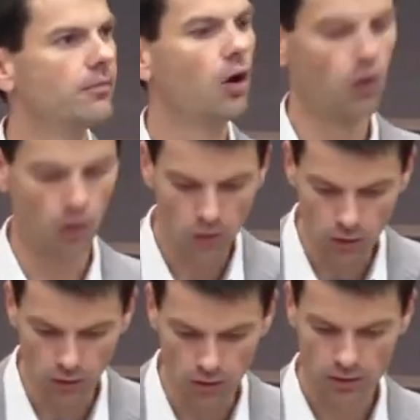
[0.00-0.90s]

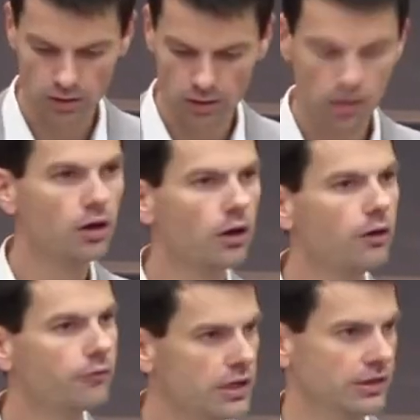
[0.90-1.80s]
are
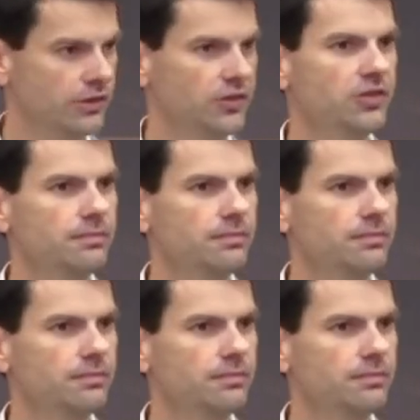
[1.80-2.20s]
friends.